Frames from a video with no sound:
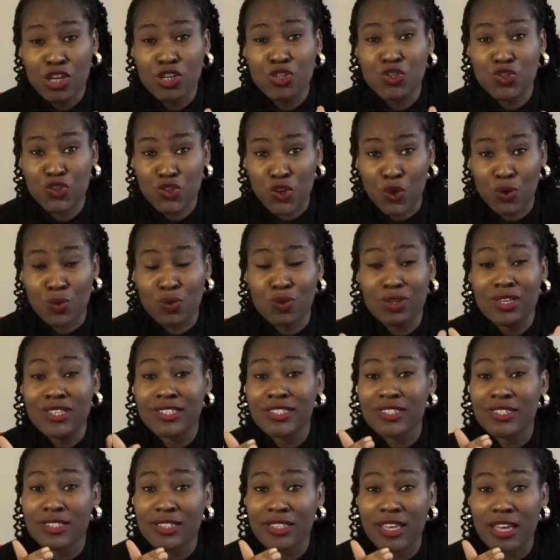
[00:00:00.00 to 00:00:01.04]
So
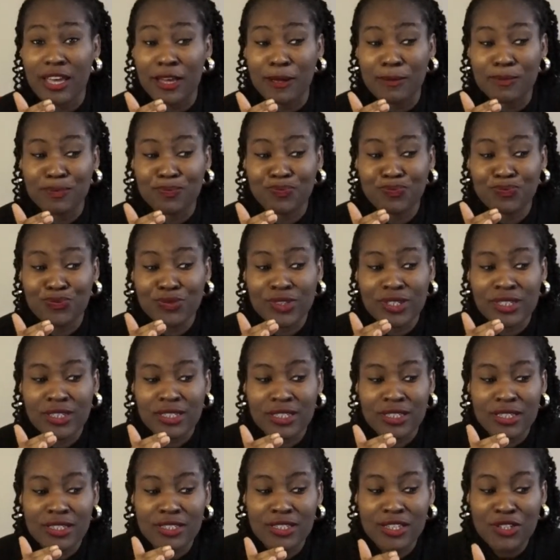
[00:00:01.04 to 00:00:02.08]

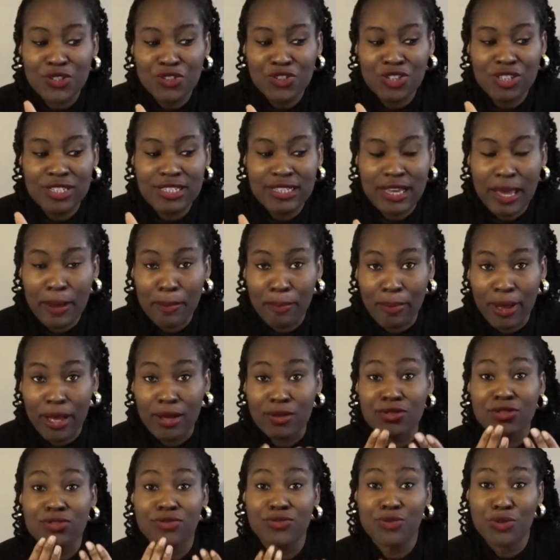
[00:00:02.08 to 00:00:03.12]

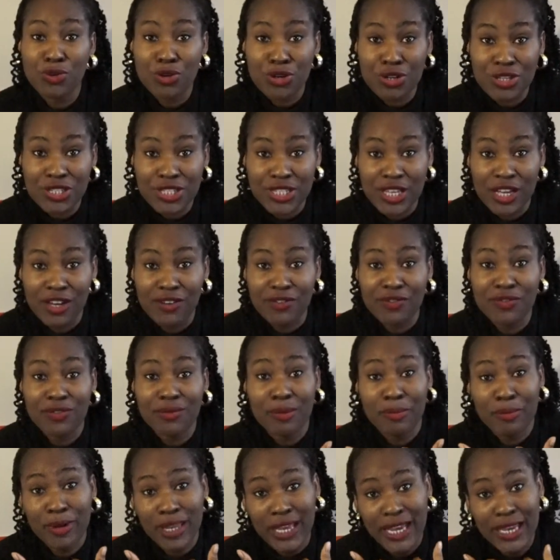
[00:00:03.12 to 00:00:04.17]
£610 for yourself
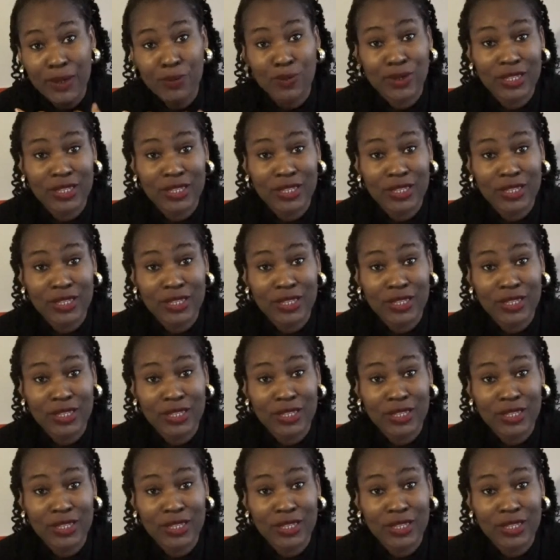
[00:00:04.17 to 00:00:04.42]
applying